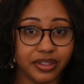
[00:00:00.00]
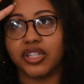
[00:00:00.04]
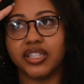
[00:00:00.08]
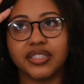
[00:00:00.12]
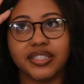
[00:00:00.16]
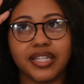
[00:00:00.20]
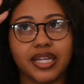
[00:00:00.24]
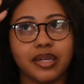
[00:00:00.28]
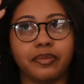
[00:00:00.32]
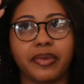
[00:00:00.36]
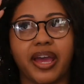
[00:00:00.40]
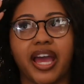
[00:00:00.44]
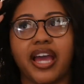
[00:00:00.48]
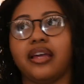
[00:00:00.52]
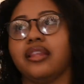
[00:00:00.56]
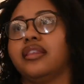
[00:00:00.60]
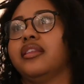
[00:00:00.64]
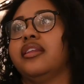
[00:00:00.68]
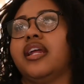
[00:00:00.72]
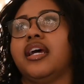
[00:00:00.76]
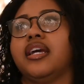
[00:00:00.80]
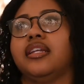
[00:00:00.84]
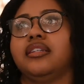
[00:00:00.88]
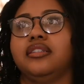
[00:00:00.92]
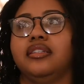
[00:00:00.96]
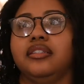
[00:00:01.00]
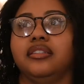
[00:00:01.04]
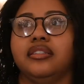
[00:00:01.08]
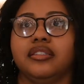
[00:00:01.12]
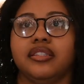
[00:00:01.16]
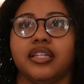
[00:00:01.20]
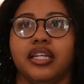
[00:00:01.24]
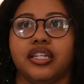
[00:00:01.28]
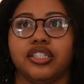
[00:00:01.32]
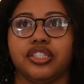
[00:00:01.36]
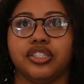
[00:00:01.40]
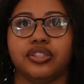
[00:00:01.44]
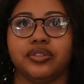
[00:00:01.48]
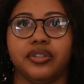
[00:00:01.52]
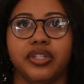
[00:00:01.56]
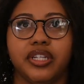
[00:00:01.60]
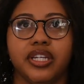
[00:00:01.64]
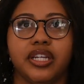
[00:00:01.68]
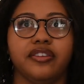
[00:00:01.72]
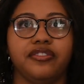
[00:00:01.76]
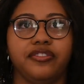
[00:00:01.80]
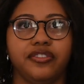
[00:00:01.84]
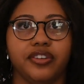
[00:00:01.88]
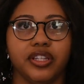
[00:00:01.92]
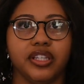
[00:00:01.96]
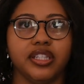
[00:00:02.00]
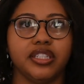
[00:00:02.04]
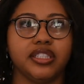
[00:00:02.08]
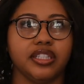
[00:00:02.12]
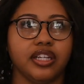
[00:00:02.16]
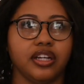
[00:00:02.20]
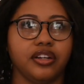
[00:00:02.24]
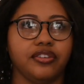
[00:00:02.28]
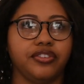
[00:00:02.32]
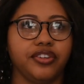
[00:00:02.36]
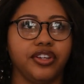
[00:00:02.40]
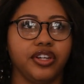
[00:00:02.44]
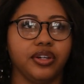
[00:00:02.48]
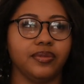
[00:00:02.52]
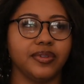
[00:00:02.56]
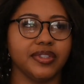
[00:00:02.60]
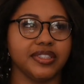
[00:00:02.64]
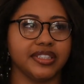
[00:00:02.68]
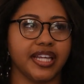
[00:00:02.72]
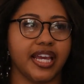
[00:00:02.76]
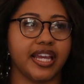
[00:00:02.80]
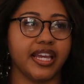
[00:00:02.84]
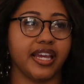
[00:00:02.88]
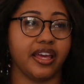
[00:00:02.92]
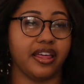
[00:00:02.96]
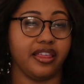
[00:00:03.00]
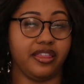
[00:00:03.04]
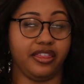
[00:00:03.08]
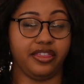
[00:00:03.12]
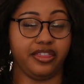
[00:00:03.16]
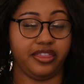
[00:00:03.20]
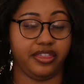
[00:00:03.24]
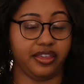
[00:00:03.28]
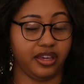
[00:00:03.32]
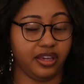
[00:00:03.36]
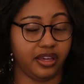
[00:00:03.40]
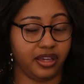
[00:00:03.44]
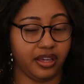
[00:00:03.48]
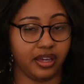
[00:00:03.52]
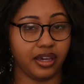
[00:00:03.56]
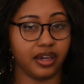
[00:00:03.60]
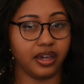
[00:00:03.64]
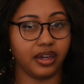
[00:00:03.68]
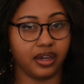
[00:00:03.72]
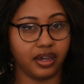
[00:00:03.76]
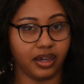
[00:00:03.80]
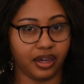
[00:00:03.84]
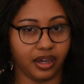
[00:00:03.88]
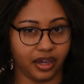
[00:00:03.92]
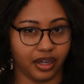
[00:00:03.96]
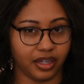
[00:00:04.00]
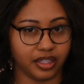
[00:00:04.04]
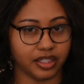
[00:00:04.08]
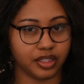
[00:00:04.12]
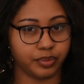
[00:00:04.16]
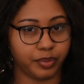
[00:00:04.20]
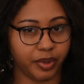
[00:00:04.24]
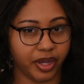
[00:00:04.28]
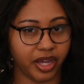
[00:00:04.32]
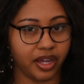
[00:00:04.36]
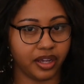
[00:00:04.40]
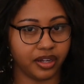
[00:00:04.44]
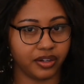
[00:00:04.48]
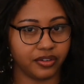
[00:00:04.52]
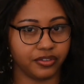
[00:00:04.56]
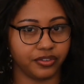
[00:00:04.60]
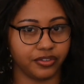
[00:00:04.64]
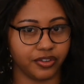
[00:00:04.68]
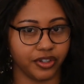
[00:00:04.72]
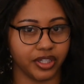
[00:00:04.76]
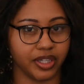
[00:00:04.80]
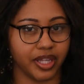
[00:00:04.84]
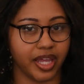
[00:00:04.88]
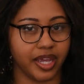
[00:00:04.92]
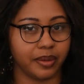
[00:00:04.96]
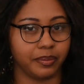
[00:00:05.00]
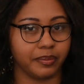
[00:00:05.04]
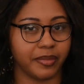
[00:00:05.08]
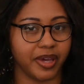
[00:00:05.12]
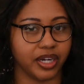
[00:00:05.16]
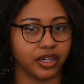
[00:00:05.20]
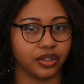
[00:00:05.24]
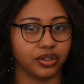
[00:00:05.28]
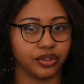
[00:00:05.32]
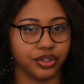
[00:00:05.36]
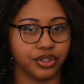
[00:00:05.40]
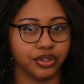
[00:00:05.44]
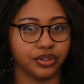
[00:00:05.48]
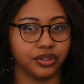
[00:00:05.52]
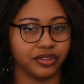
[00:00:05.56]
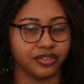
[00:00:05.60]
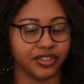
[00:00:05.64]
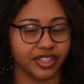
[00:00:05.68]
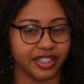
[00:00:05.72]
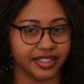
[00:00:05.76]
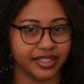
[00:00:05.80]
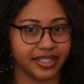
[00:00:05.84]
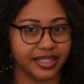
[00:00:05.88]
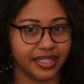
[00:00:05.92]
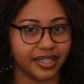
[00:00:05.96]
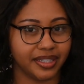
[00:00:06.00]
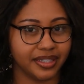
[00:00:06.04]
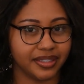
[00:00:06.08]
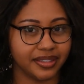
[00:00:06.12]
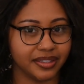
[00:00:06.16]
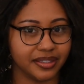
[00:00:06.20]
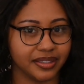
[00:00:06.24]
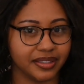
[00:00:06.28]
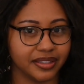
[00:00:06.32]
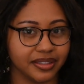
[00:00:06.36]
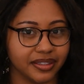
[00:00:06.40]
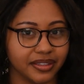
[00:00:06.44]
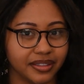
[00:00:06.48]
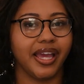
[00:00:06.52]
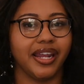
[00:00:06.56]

Plus, like back in the 19th century, Philadelphia was like the hotspot for like medical universities.